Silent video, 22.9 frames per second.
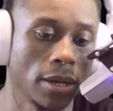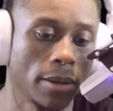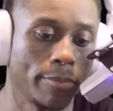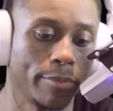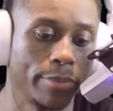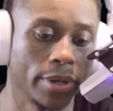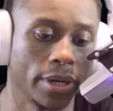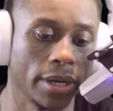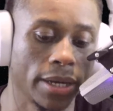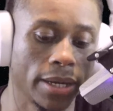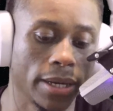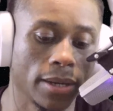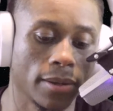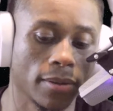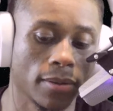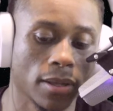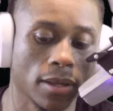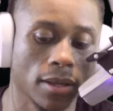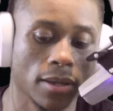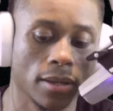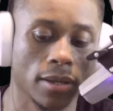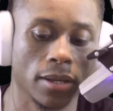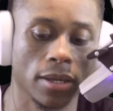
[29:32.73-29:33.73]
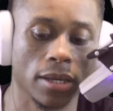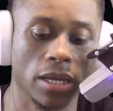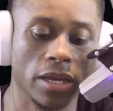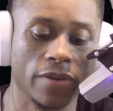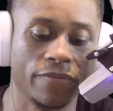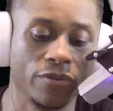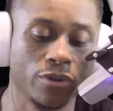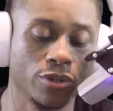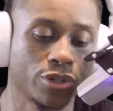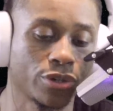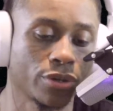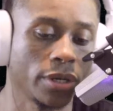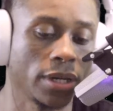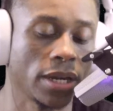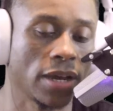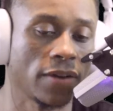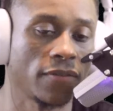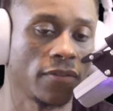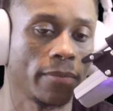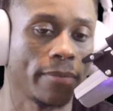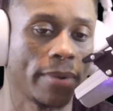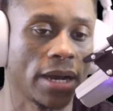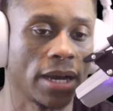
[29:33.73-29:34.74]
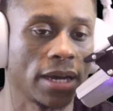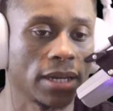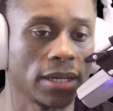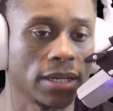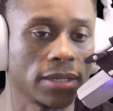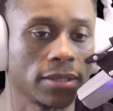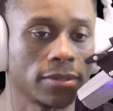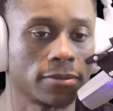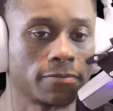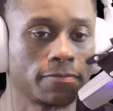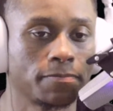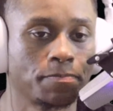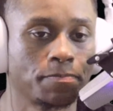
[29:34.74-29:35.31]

But if you treat everybody